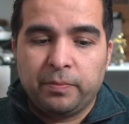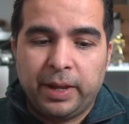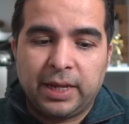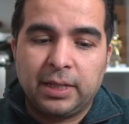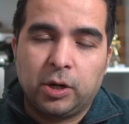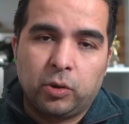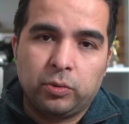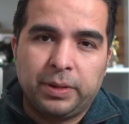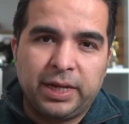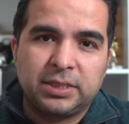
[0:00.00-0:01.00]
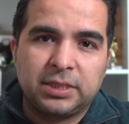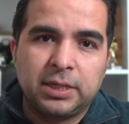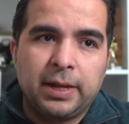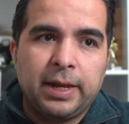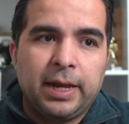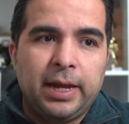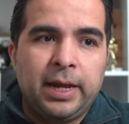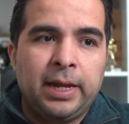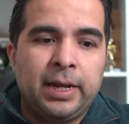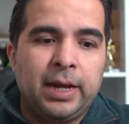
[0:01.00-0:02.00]
making their own mix,
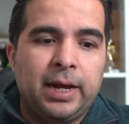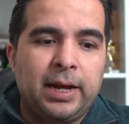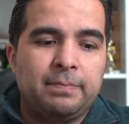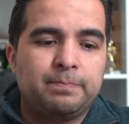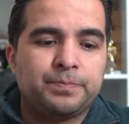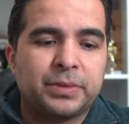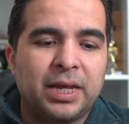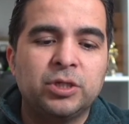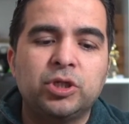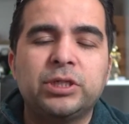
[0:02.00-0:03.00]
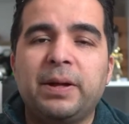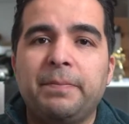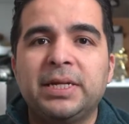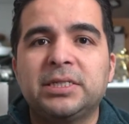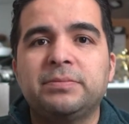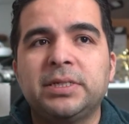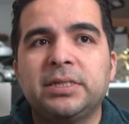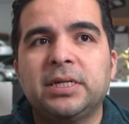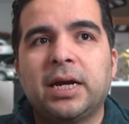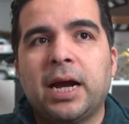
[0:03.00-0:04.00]
and it just amazed
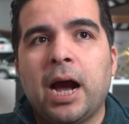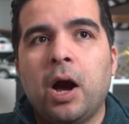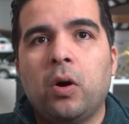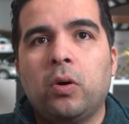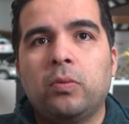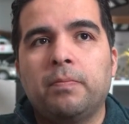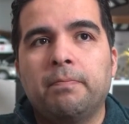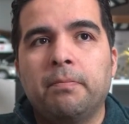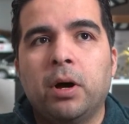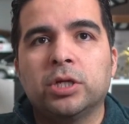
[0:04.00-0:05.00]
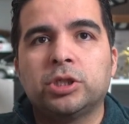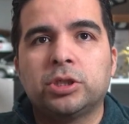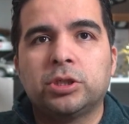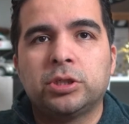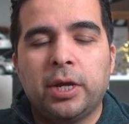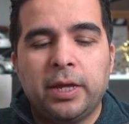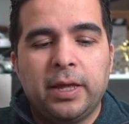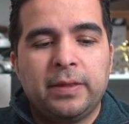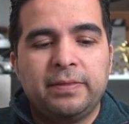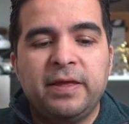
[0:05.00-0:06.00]
me how much
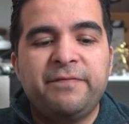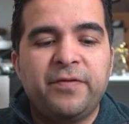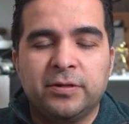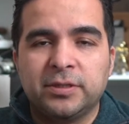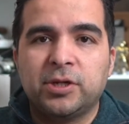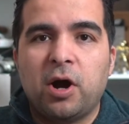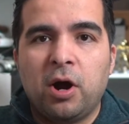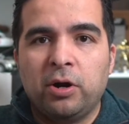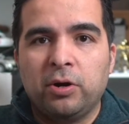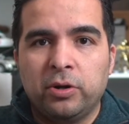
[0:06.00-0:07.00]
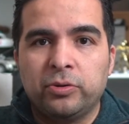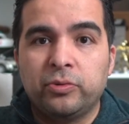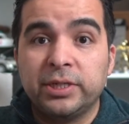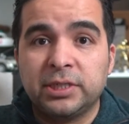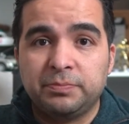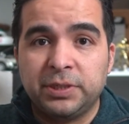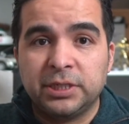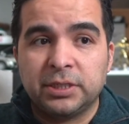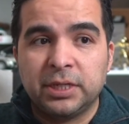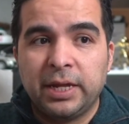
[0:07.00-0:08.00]
difference are on
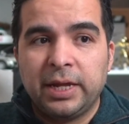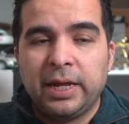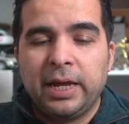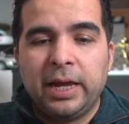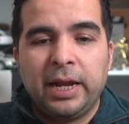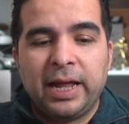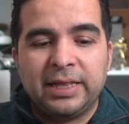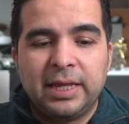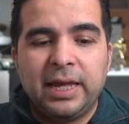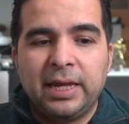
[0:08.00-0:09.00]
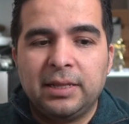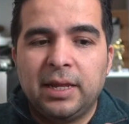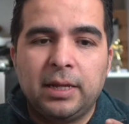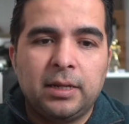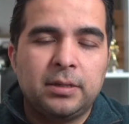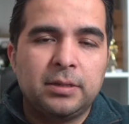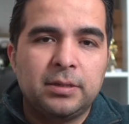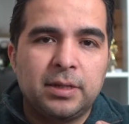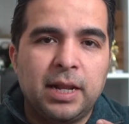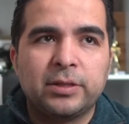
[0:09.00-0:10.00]
recipes, and at the end they
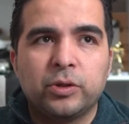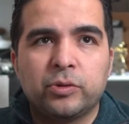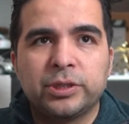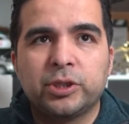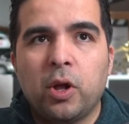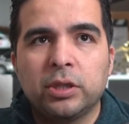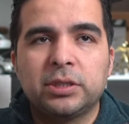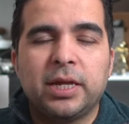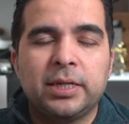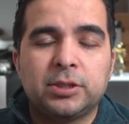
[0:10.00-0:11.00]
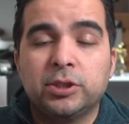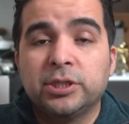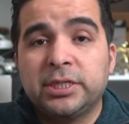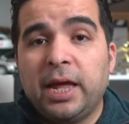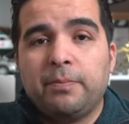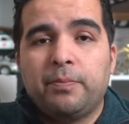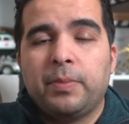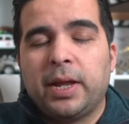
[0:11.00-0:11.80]
like the result is the same.